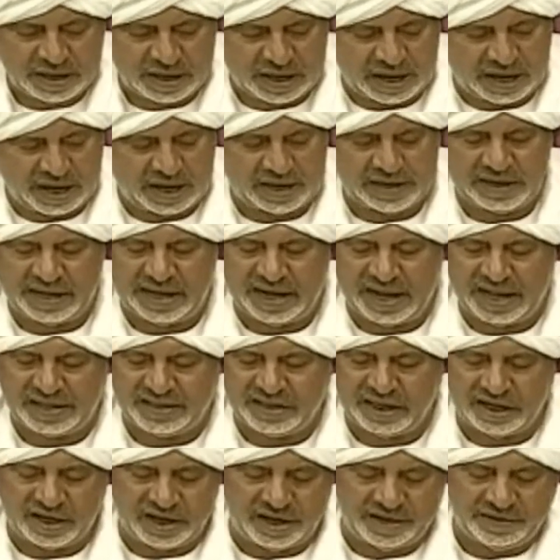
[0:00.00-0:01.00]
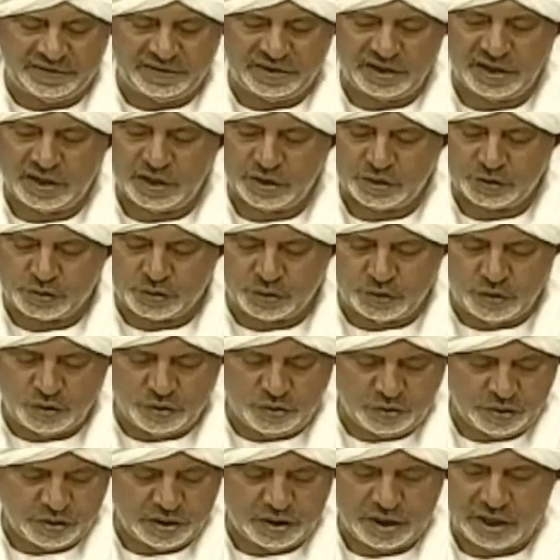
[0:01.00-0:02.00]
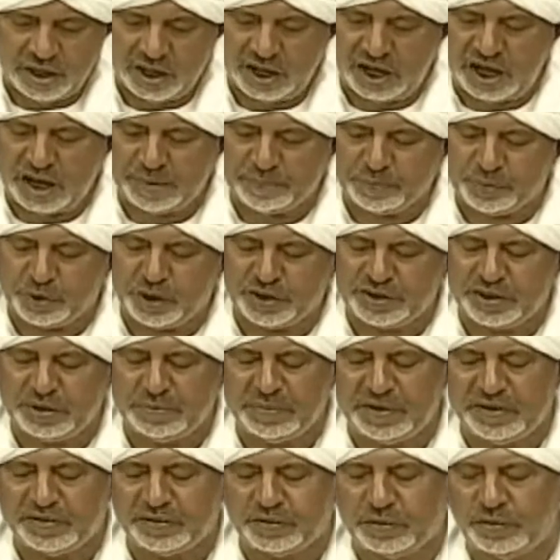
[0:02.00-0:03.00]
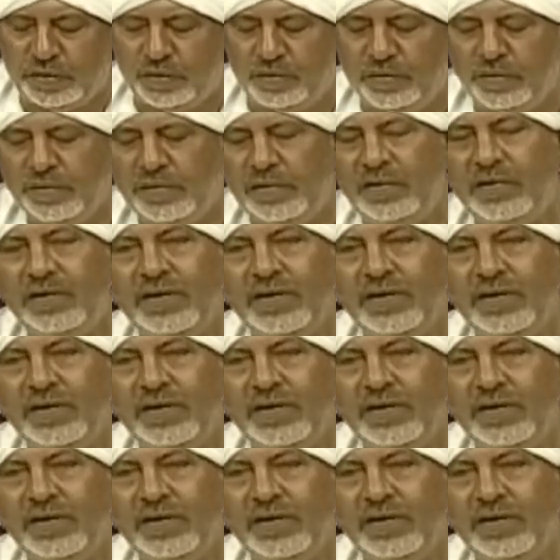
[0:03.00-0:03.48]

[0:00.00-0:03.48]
and laterals 2, and proximants 2.